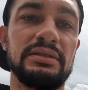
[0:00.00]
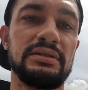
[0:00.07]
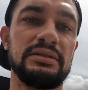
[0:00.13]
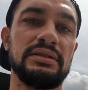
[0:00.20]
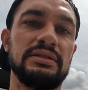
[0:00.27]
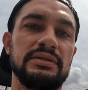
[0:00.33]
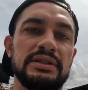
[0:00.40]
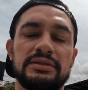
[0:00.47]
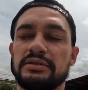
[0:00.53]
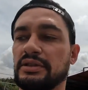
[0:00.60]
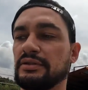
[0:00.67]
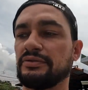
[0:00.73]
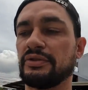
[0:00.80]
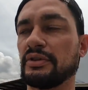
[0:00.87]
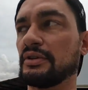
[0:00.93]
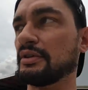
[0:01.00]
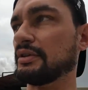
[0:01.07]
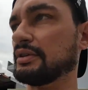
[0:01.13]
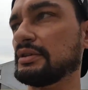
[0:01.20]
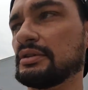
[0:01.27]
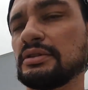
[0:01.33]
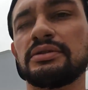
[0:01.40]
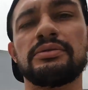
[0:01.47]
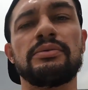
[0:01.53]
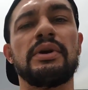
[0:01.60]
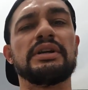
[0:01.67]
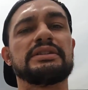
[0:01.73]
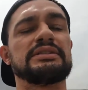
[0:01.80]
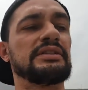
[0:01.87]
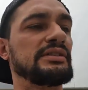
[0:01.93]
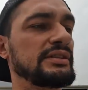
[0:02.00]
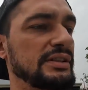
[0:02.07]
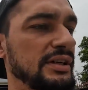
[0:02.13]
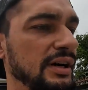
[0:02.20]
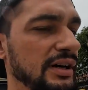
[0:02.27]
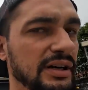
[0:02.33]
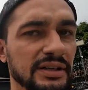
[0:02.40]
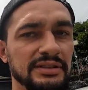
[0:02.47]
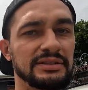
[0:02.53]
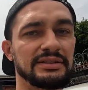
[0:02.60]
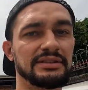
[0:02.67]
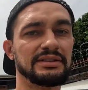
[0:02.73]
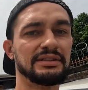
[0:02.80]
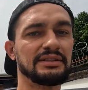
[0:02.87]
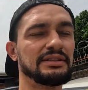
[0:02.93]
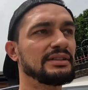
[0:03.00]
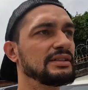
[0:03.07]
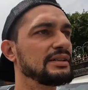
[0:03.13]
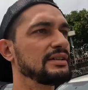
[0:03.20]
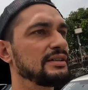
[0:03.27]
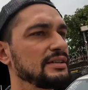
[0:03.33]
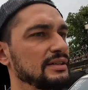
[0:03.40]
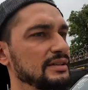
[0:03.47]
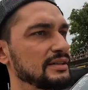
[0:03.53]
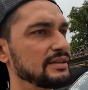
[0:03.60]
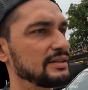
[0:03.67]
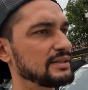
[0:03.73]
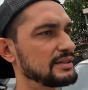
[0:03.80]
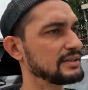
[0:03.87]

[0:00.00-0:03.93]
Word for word: No. Always looking for rust under the car. I was saying about the short wheelbase.